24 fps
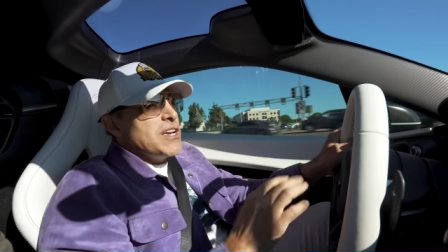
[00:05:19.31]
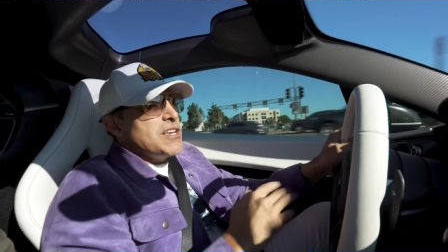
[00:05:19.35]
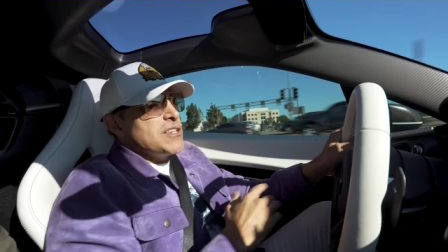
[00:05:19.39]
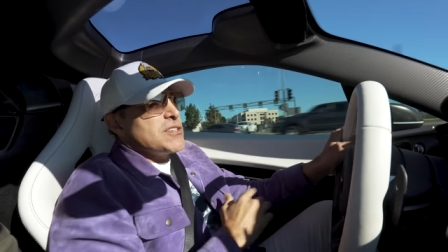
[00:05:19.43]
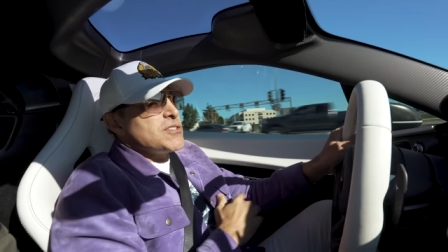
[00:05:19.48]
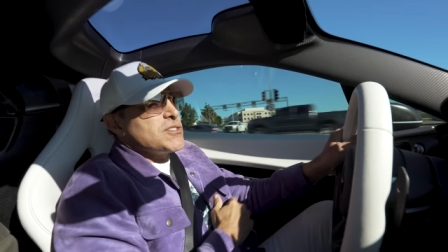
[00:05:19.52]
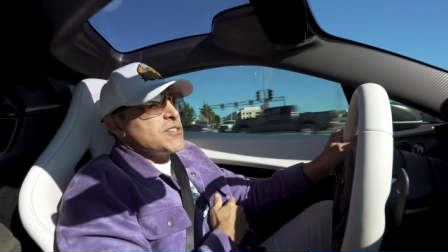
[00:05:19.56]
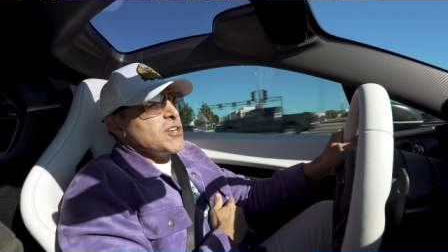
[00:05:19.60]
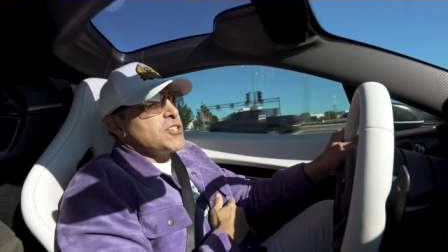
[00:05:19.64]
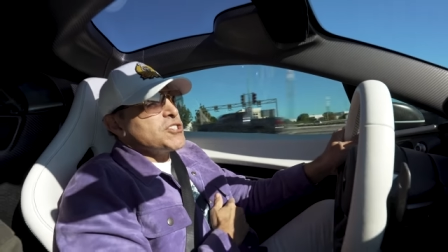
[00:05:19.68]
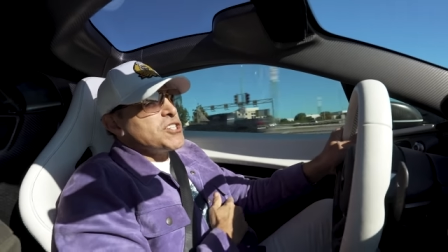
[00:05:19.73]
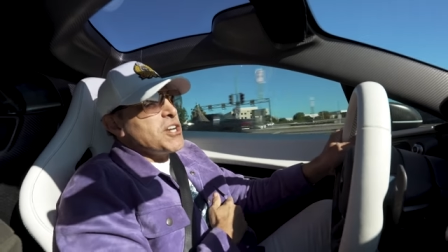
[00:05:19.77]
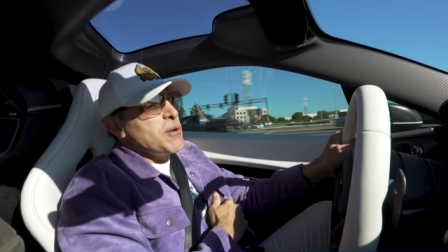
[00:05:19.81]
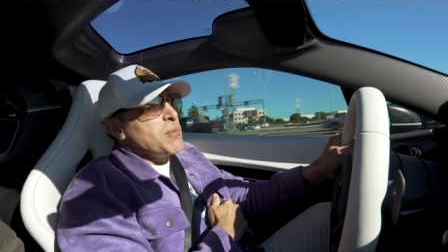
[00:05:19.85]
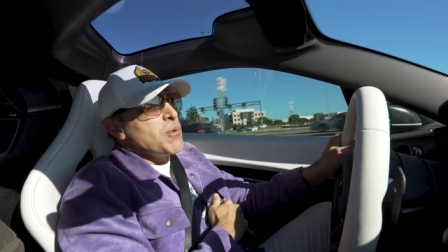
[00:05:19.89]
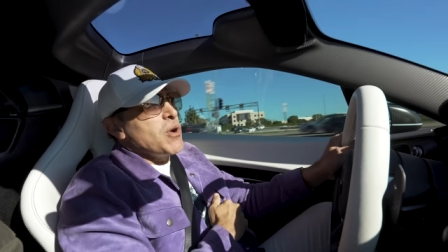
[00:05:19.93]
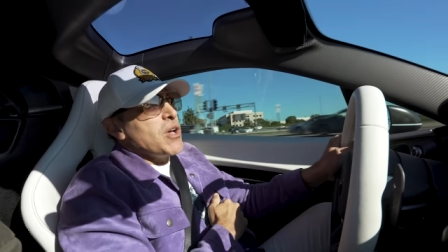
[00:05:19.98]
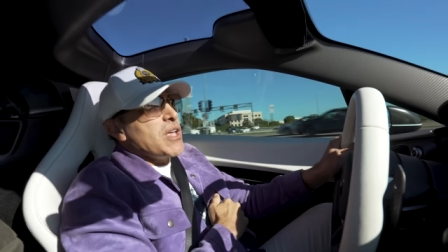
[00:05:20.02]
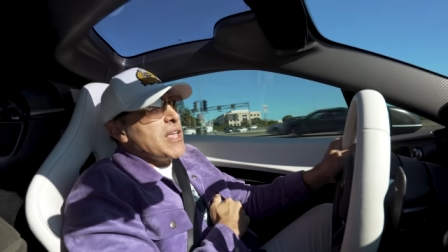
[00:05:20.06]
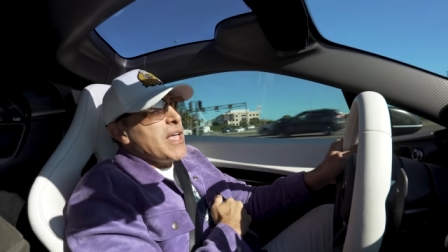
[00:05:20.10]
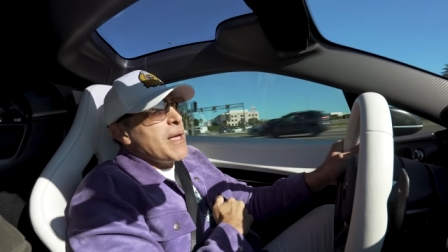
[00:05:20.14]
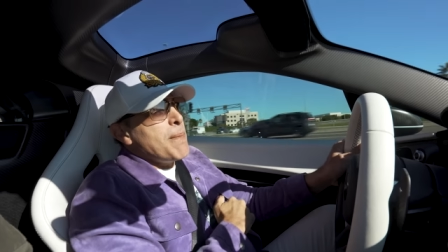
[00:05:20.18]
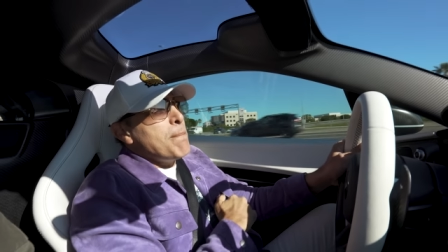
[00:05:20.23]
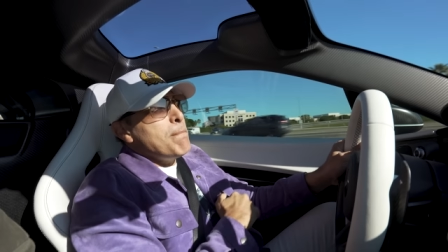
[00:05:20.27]
It's such an
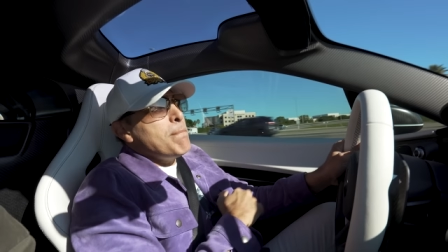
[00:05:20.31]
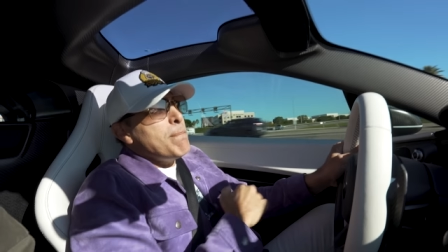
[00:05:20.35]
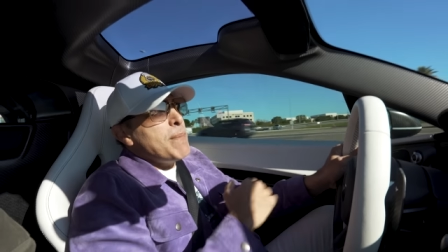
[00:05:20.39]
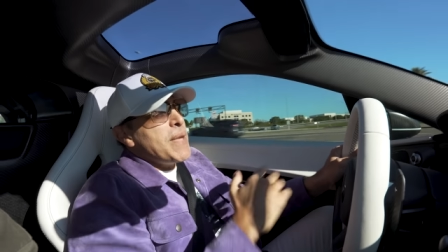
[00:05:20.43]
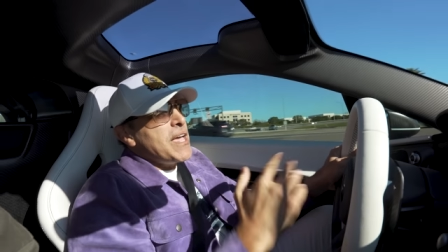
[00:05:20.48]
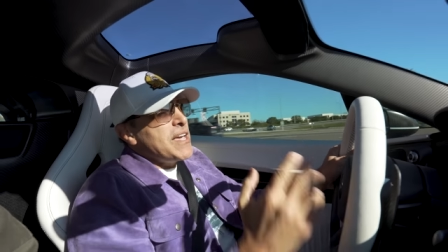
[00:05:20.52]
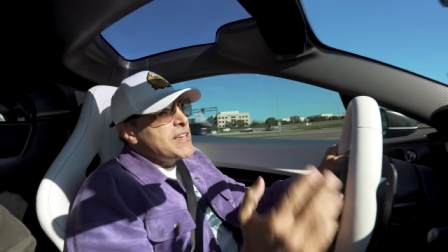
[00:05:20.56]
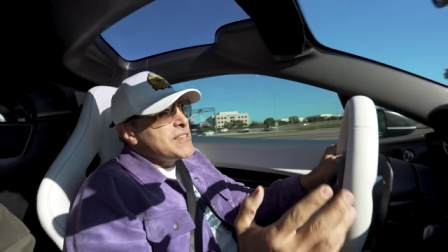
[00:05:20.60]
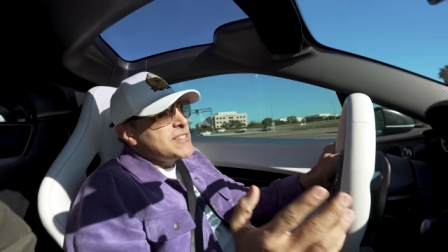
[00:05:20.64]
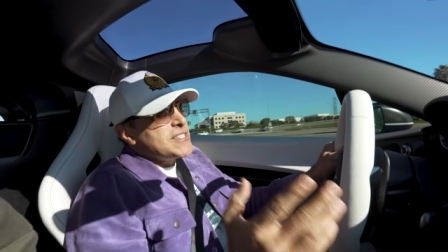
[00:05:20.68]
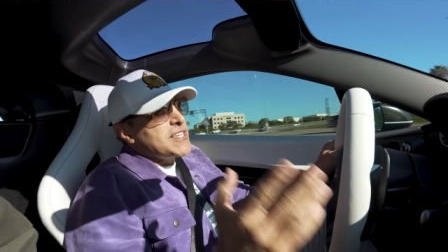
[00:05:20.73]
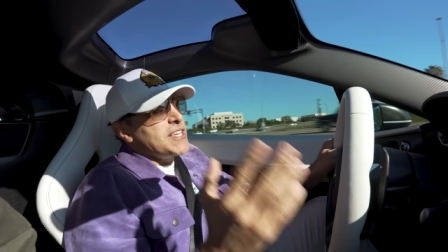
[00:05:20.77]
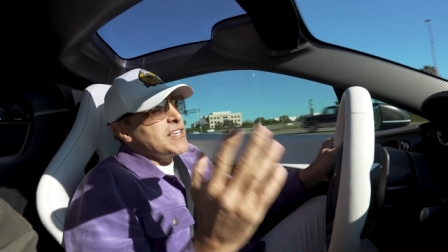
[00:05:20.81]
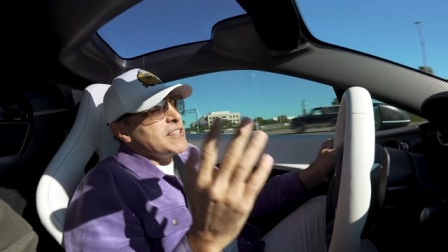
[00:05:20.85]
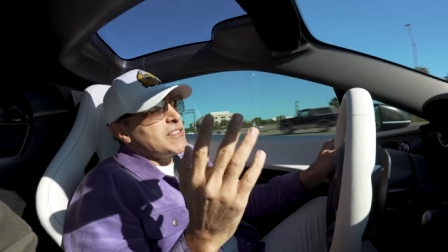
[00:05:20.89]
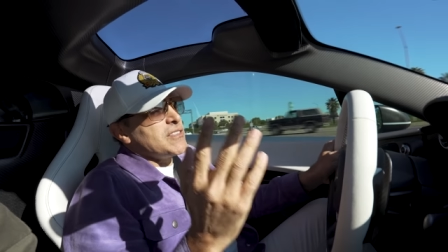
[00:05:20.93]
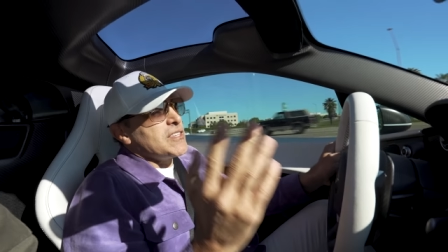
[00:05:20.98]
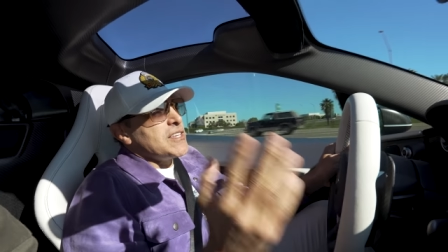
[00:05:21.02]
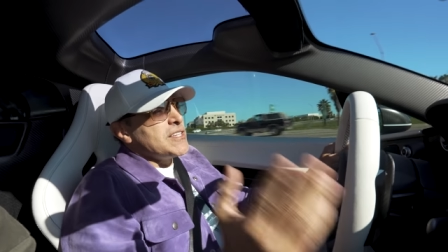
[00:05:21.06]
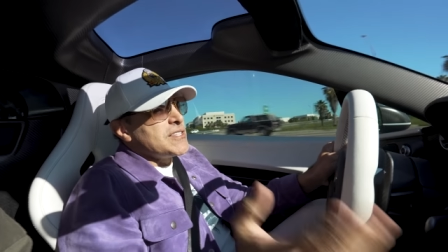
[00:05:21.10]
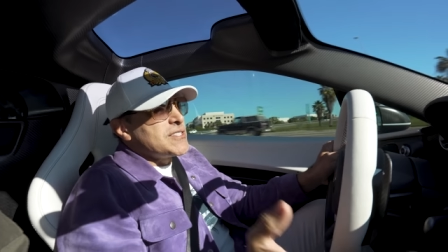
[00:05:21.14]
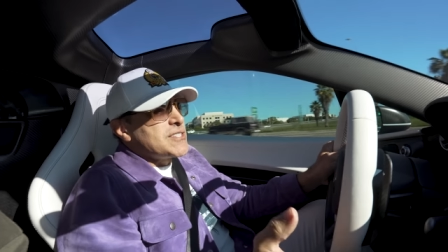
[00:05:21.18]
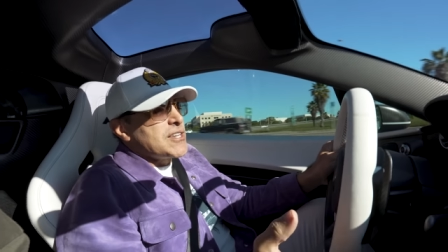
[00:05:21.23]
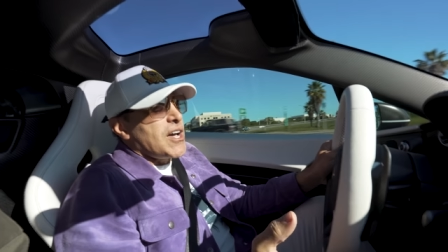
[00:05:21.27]
amazing
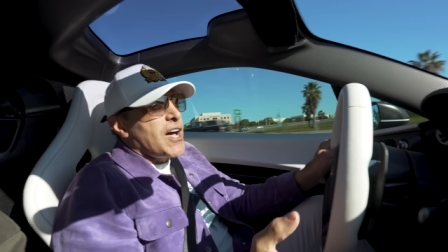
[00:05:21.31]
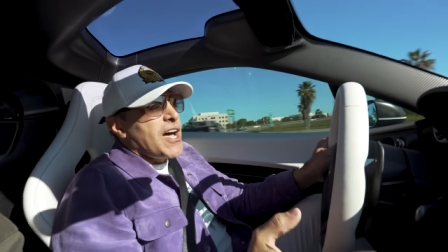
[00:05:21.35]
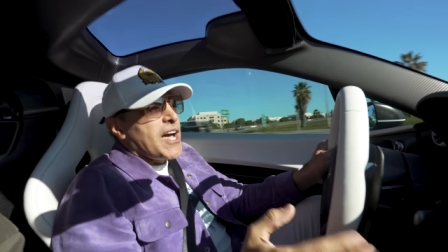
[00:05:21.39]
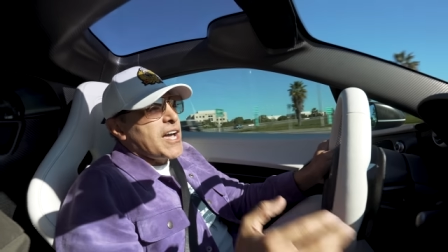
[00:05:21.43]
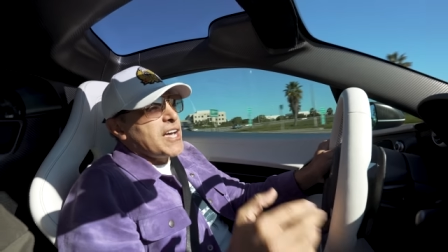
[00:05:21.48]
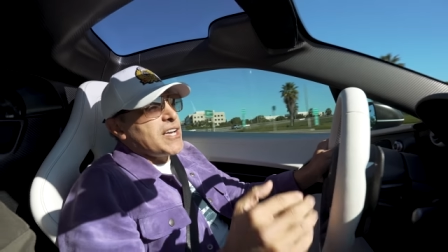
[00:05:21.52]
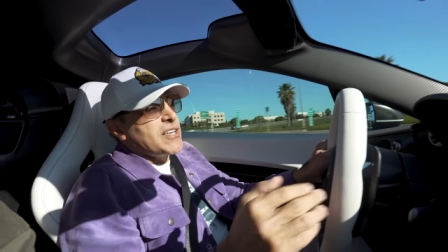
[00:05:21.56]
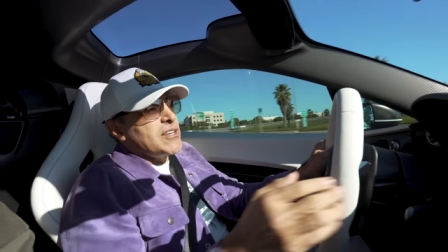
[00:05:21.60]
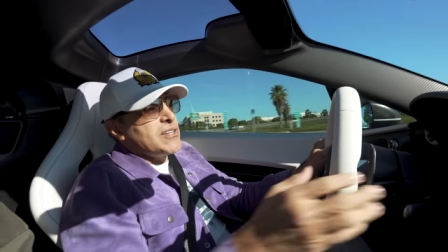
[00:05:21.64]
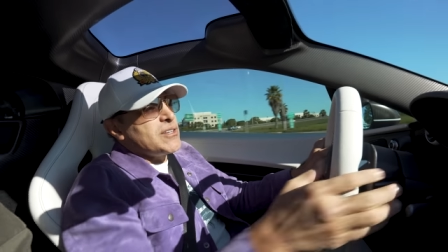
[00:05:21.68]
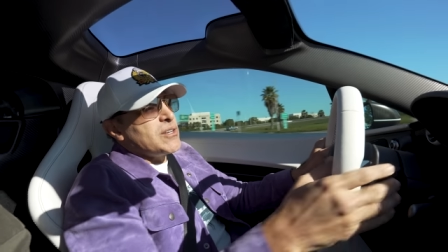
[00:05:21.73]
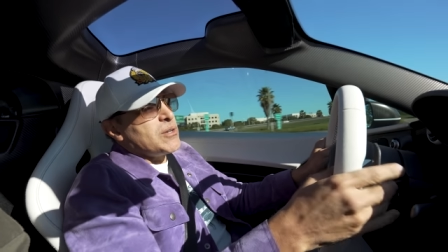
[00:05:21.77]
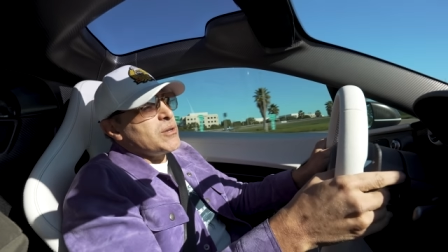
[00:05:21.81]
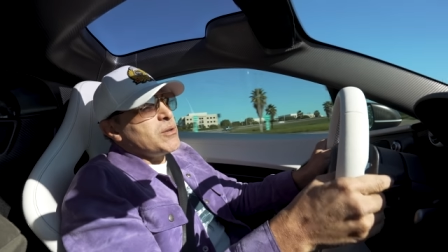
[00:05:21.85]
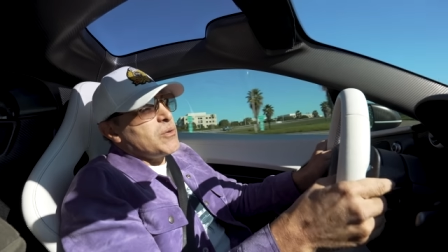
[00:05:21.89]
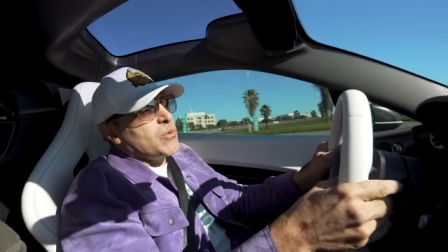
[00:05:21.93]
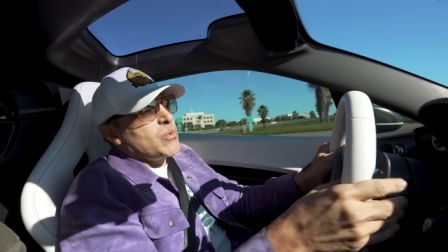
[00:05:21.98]
design. It